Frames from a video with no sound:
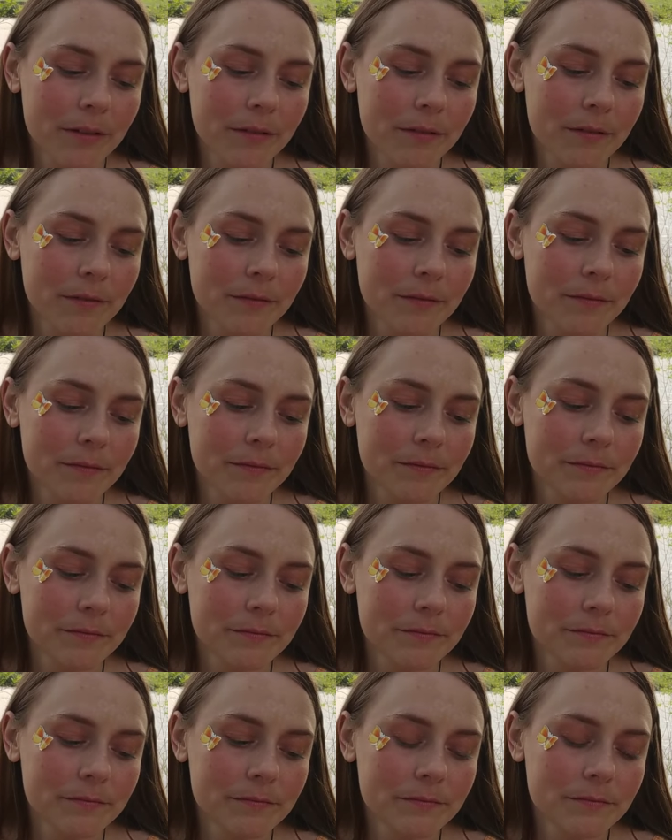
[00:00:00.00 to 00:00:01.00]

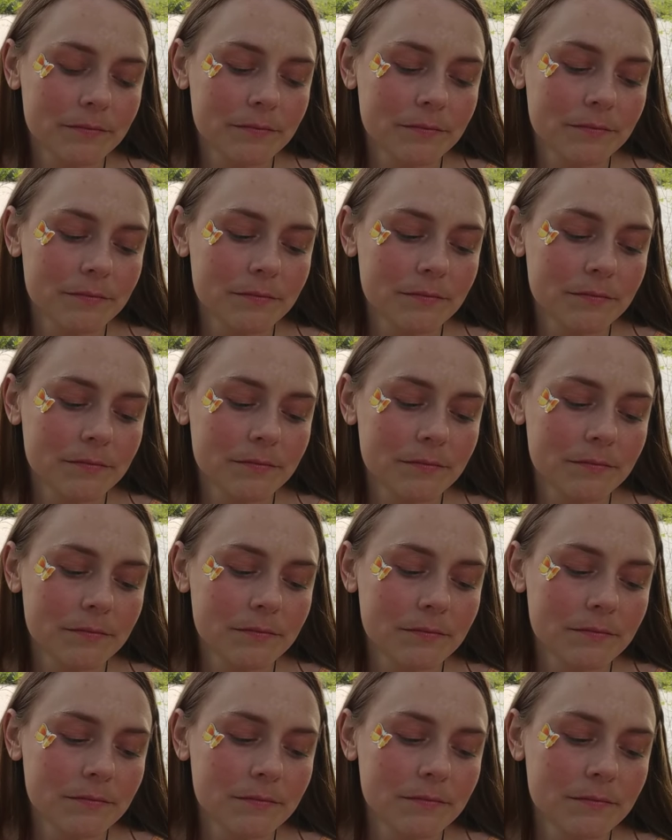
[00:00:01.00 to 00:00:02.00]

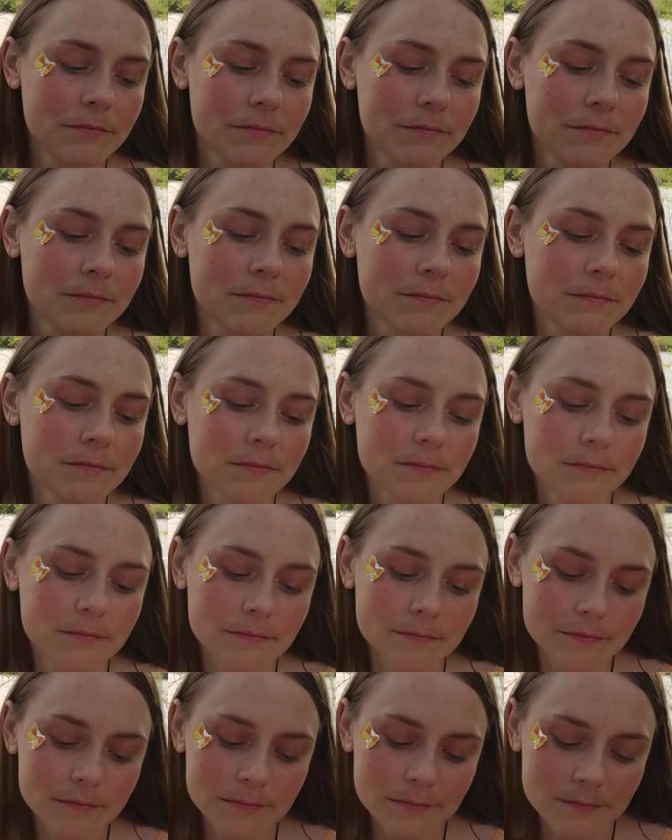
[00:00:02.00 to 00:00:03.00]

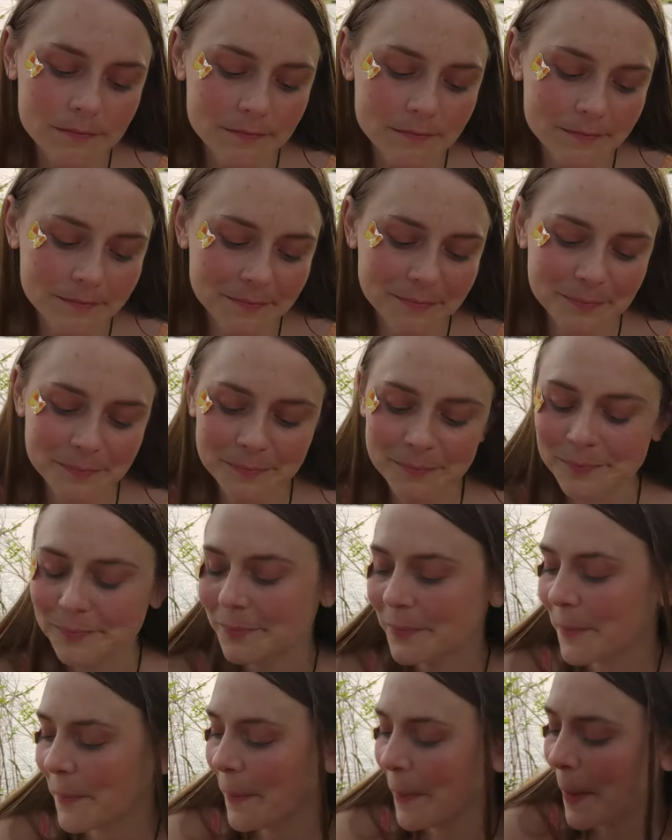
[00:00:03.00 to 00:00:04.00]
[no speech]